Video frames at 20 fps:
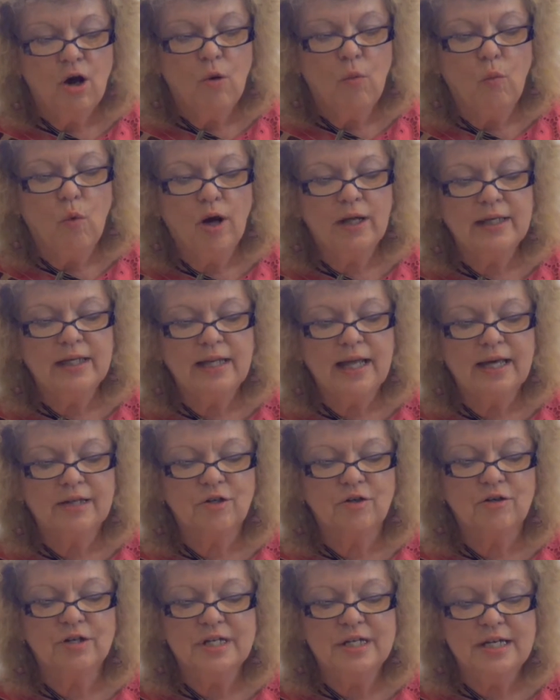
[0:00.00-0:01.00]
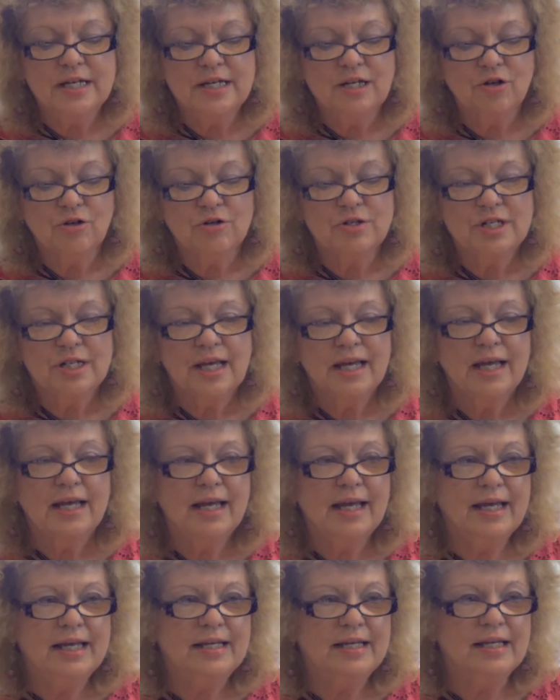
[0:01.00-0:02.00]
One letter neared
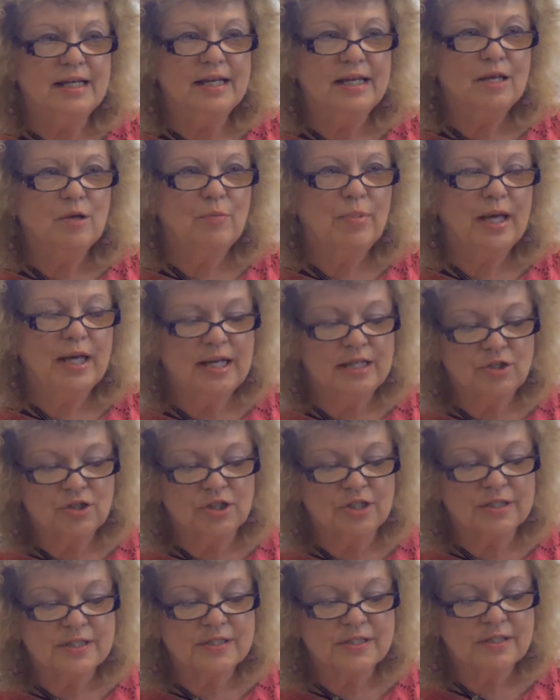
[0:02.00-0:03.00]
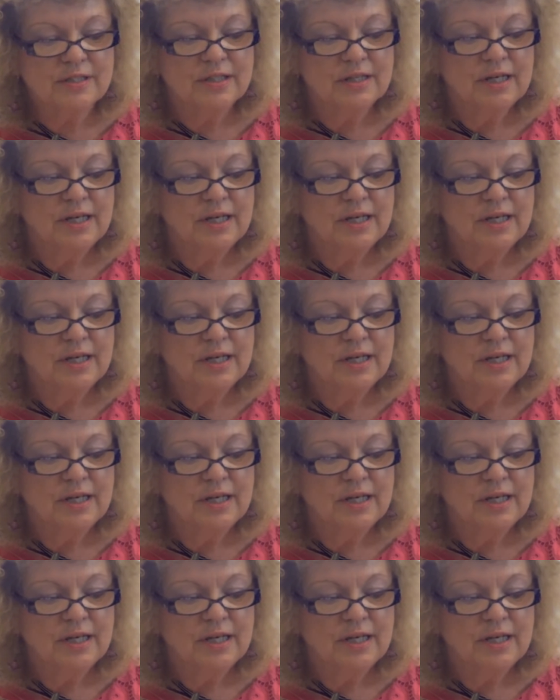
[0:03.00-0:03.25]
80 pages.